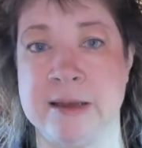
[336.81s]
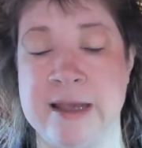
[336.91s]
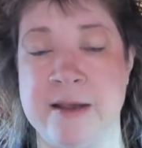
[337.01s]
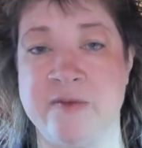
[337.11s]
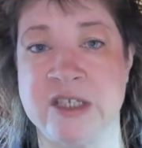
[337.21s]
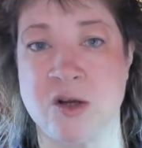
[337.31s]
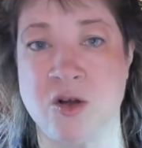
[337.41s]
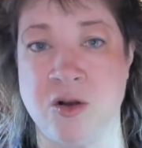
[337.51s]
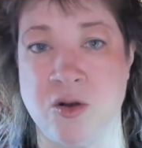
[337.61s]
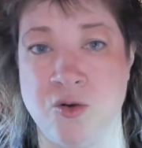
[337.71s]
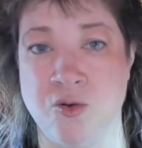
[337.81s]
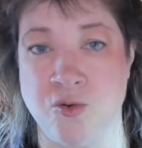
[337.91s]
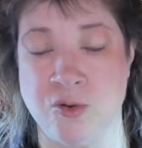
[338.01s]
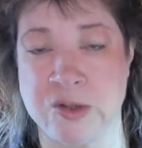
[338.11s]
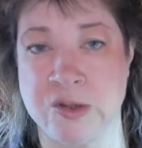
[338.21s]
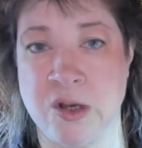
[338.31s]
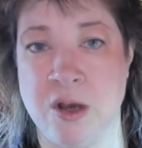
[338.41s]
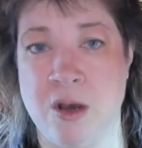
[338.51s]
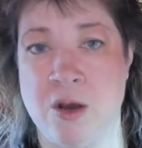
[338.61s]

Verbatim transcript: leaves clues.